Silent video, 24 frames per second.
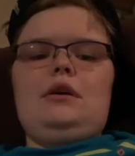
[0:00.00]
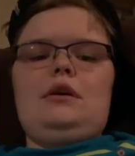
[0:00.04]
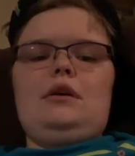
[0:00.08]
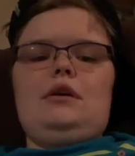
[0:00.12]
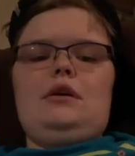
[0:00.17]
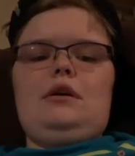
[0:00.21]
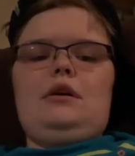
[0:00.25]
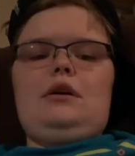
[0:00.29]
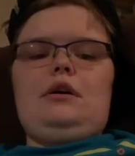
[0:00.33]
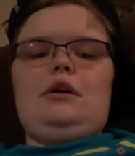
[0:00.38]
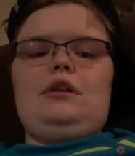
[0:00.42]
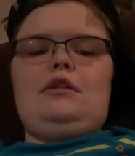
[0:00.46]

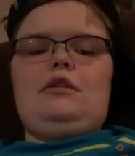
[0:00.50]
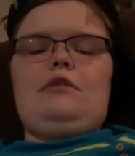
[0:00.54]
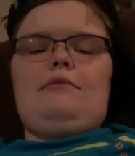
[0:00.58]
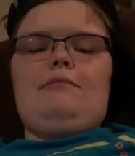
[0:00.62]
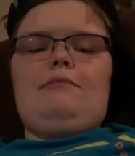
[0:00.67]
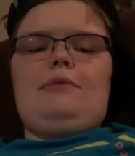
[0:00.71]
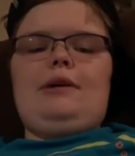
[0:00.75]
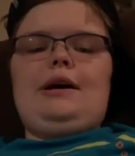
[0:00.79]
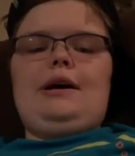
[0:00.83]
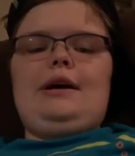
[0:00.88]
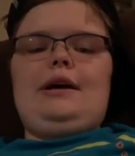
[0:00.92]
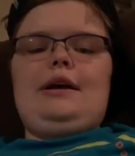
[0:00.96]
on
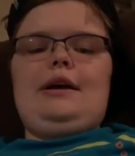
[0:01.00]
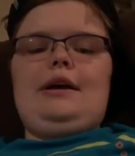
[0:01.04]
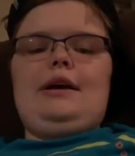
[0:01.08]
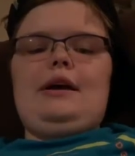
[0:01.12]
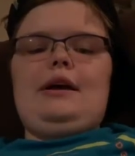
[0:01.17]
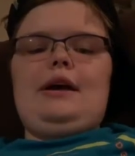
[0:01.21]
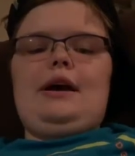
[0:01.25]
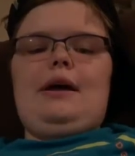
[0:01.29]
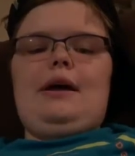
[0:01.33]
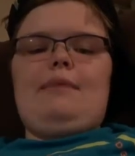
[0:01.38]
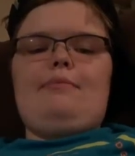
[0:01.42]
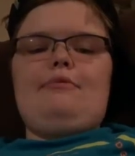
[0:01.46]
my
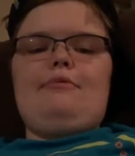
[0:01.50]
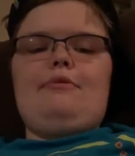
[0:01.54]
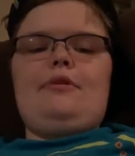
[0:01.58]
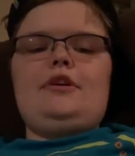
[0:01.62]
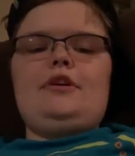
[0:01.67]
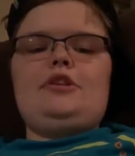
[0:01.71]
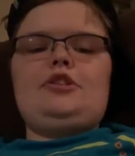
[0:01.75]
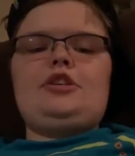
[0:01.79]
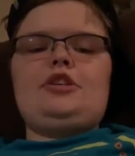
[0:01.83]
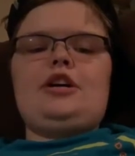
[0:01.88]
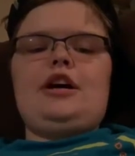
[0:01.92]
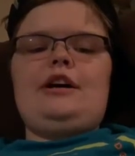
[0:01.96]
Apple
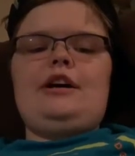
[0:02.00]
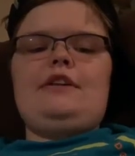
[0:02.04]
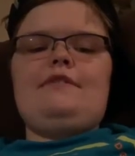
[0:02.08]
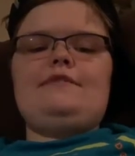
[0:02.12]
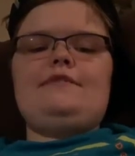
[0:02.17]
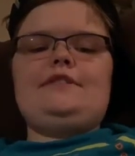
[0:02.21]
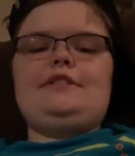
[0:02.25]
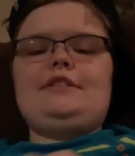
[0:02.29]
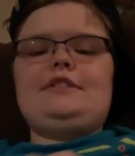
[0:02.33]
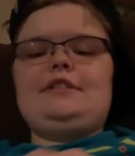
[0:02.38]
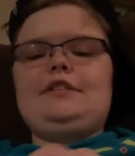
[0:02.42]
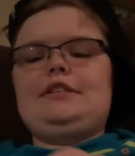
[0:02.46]
Watch, I have
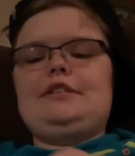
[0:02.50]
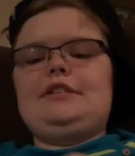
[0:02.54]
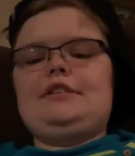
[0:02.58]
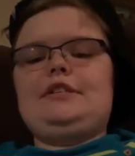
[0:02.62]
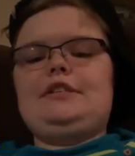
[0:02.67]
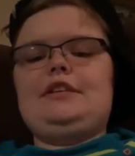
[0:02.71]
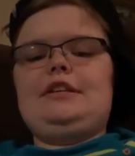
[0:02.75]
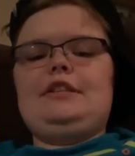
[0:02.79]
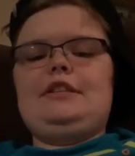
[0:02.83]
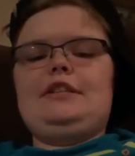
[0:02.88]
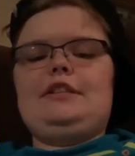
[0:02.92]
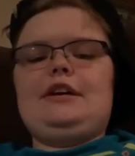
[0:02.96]

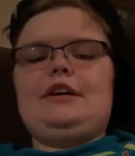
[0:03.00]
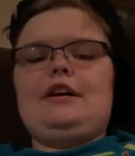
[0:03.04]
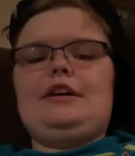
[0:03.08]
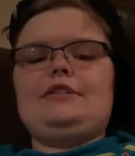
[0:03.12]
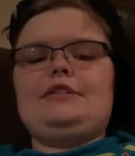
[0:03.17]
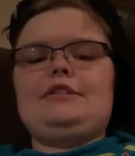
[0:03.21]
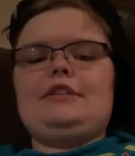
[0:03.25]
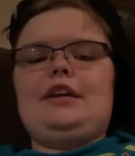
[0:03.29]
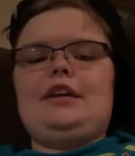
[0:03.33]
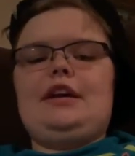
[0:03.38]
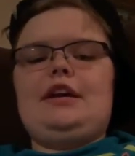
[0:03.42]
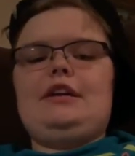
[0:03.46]

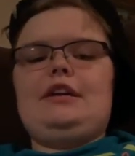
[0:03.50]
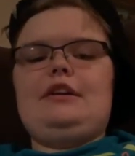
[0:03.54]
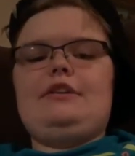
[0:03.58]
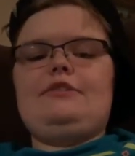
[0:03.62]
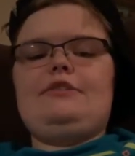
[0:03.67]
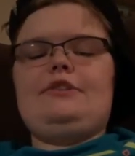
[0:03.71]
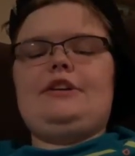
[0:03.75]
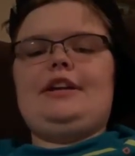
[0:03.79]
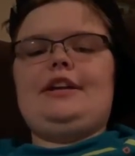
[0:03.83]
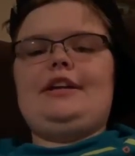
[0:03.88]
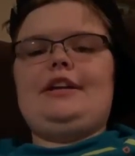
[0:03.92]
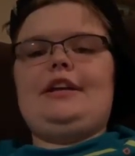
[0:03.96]

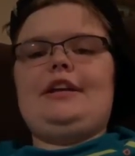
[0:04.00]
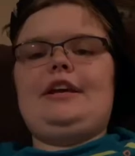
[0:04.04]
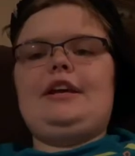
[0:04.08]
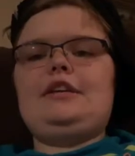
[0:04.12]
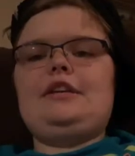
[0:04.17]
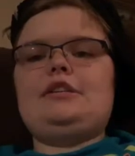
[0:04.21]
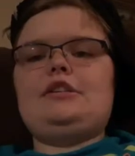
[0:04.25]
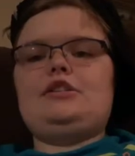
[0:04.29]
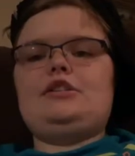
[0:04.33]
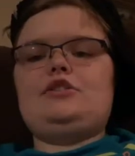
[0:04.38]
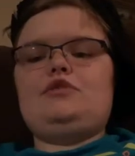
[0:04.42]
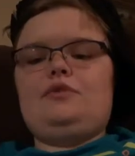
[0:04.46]

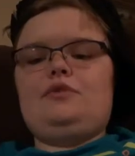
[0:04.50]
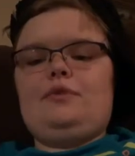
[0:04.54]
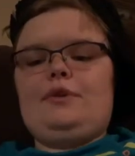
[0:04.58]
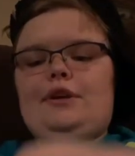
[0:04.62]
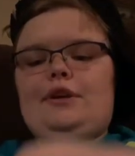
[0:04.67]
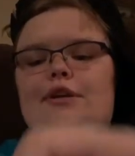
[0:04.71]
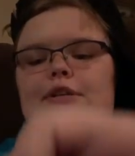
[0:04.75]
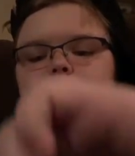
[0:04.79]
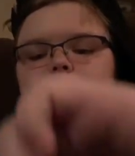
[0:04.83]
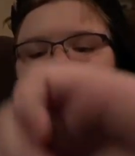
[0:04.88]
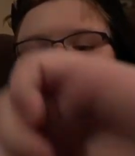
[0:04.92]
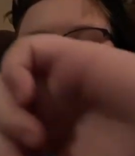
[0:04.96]
16,888. So it
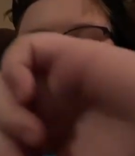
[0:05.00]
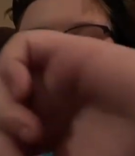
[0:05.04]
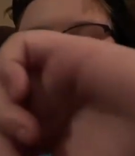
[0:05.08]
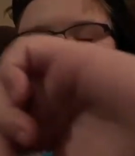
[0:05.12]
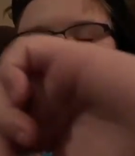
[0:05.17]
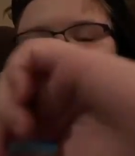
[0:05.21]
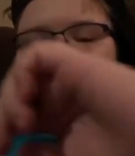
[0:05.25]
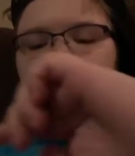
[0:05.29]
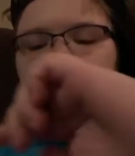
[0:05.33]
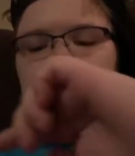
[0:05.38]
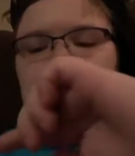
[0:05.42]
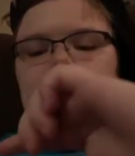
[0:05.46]
is like a
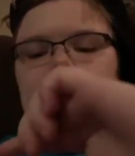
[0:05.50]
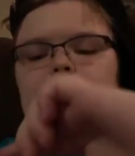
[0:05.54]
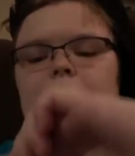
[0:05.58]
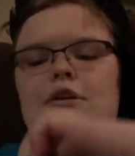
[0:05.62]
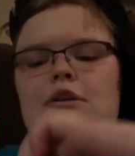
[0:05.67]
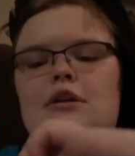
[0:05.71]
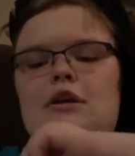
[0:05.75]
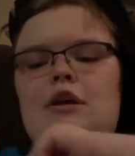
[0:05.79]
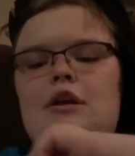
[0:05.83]
thousand